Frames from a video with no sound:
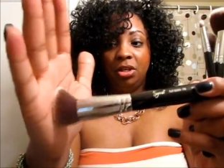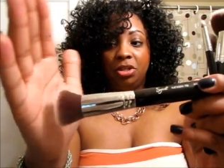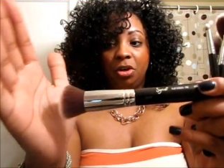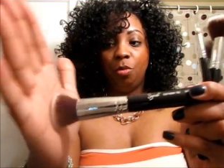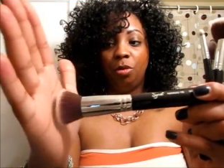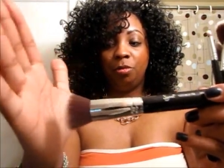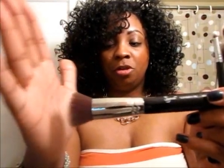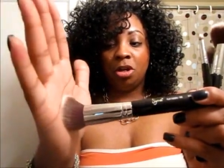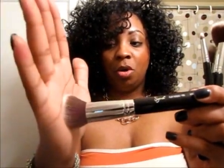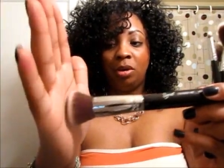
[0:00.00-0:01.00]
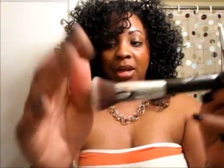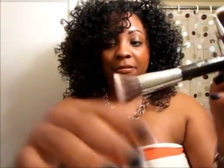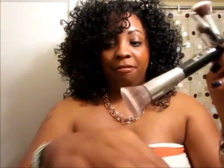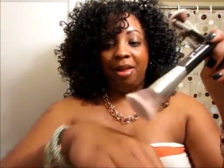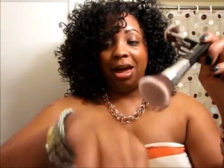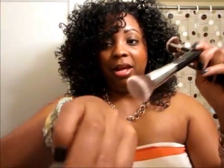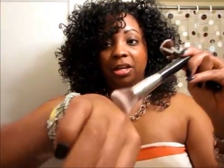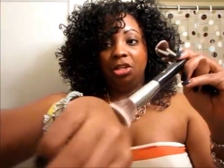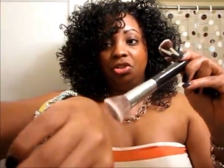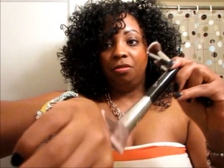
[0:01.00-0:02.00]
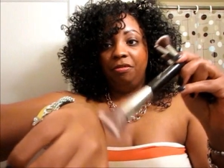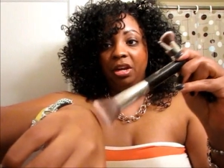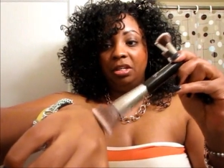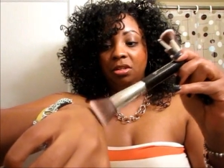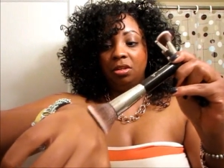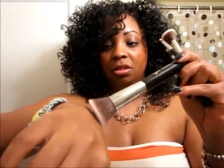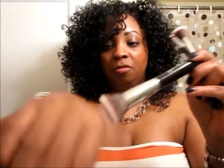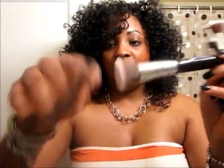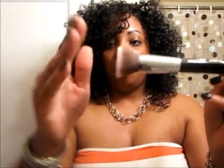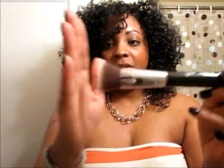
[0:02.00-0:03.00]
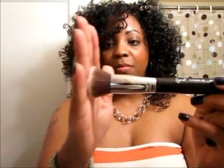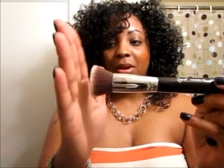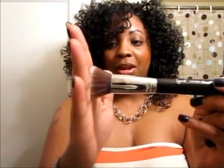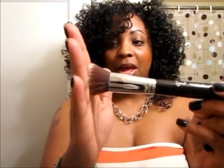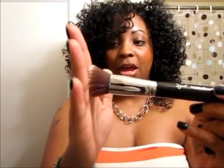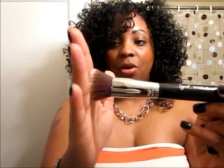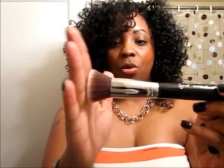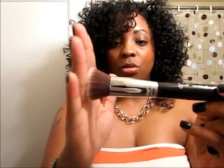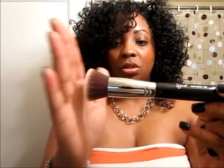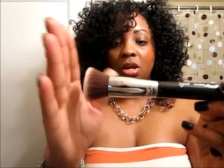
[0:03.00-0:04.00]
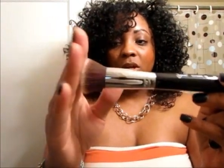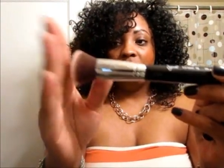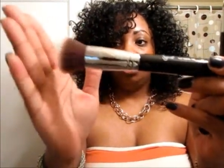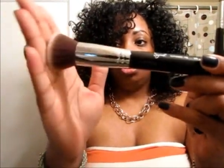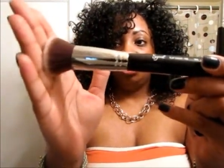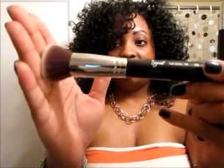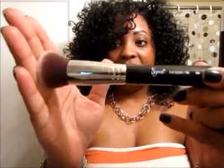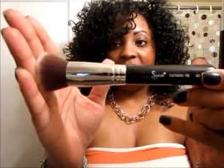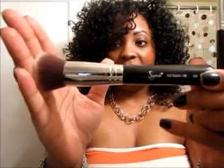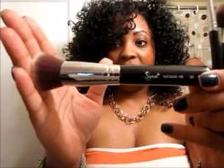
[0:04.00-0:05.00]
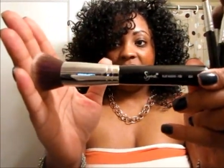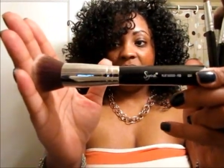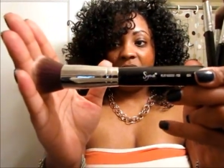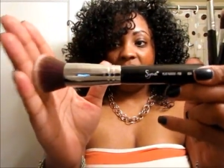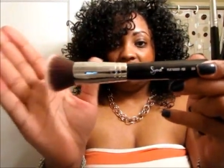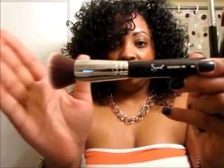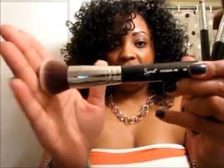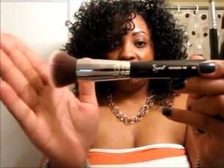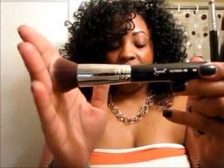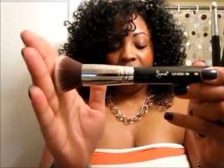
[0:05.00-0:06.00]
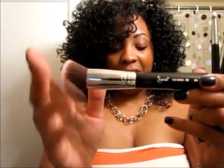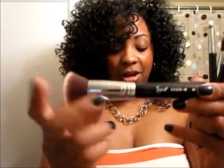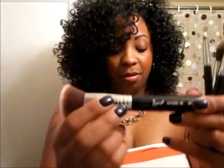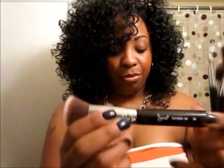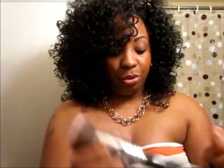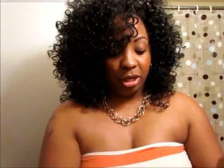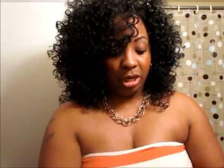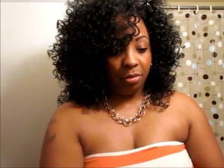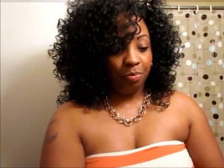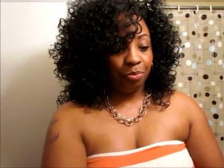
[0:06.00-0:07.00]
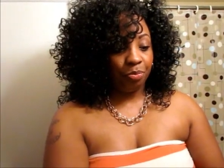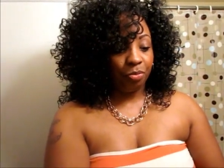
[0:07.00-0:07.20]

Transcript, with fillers: So it will, you know, lay flat against your face rather than being angled. So just take that into consideration. This is the flat Kabuki.